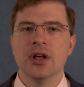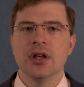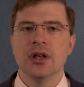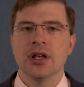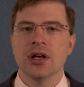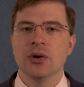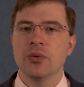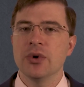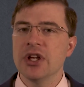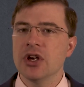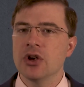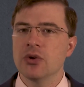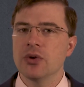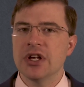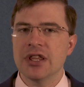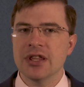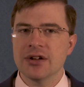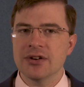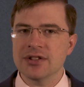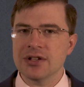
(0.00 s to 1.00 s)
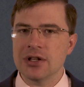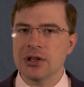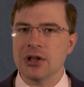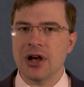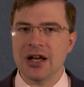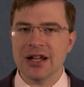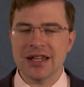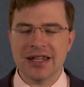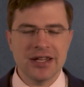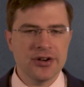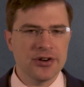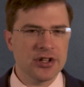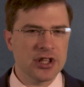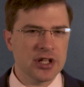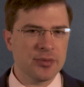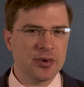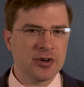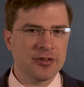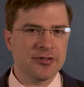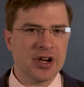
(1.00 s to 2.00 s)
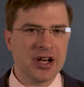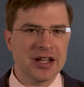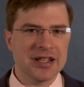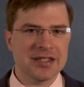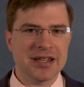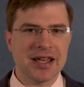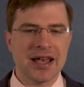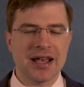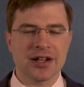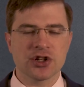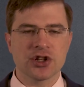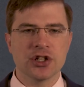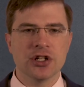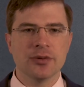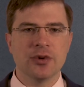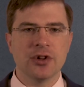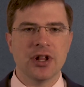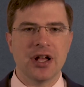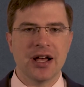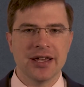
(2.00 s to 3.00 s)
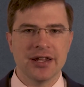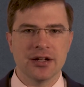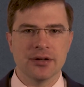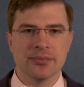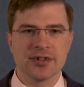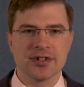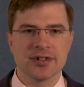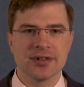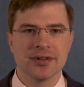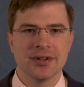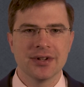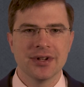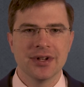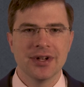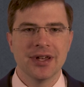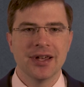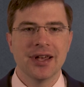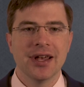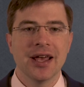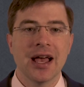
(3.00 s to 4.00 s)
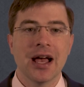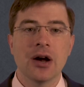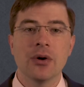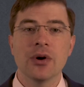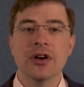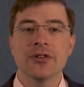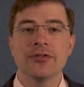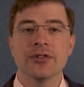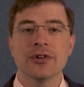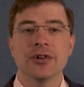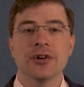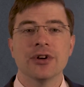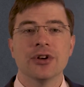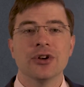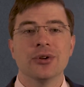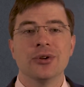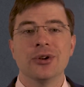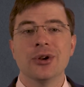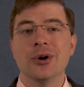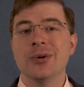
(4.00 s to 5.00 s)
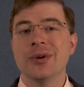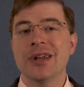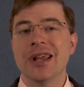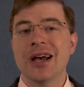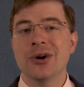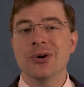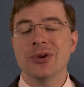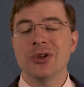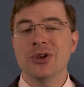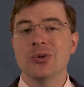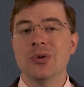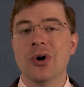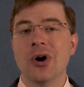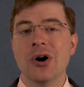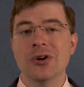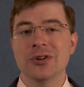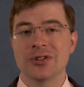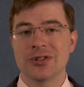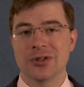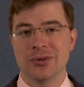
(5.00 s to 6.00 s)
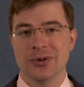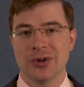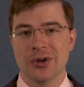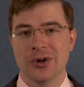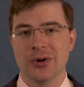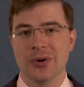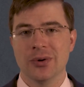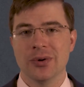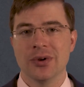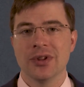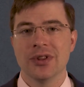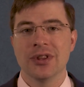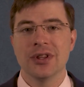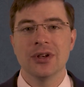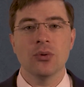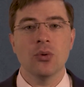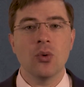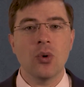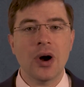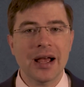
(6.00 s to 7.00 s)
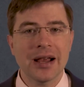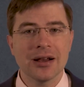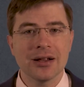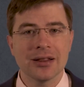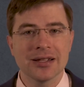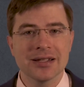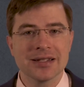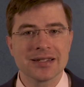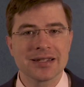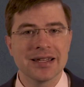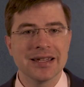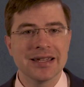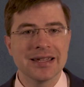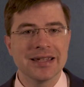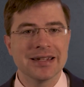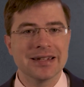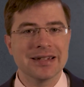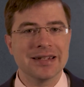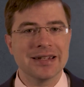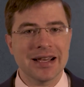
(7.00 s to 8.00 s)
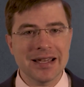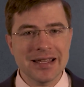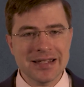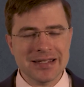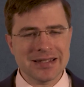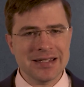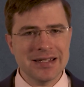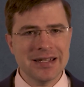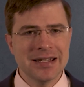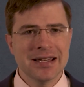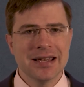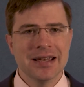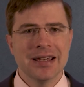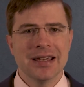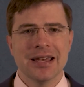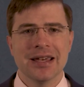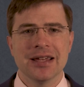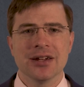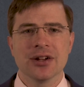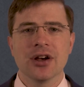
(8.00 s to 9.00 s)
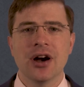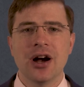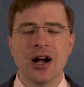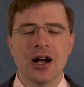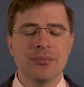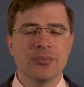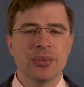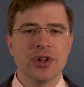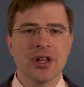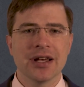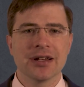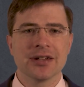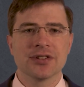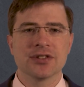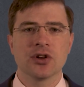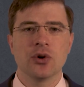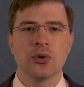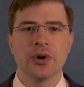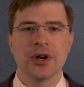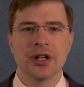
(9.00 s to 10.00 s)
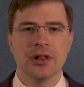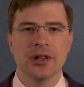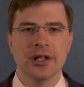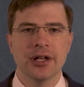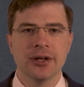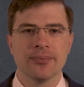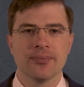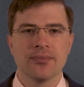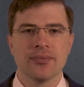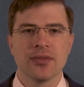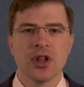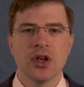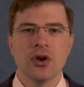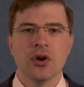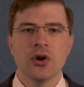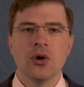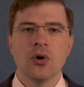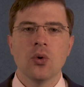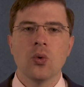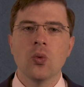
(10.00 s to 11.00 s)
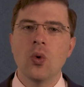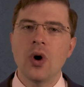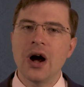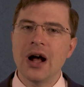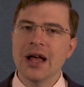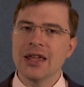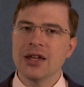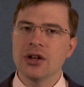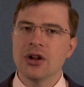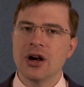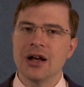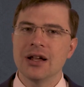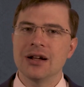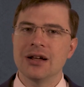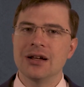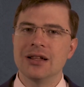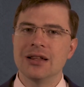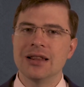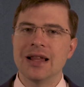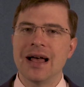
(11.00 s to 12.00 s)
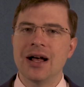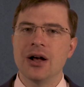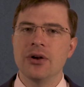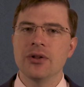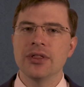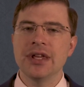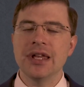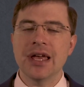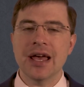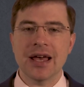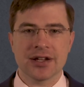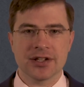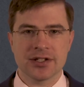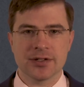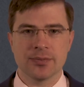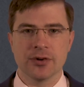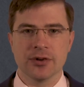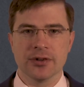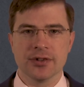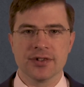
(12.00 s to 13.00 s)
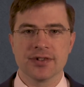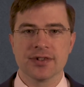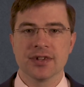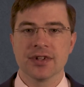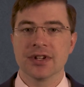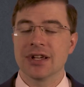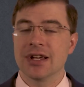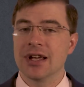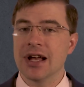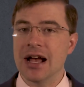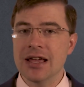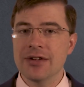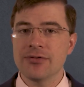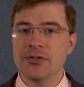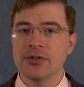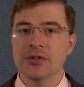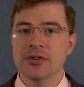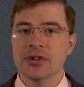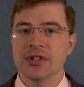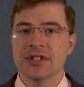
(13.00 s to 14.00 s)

And we agree, there's a lot here that provides actionable items. However, no doubt you also know that wireless can get dicey and complex quickly. Why not allow the experts, Gyver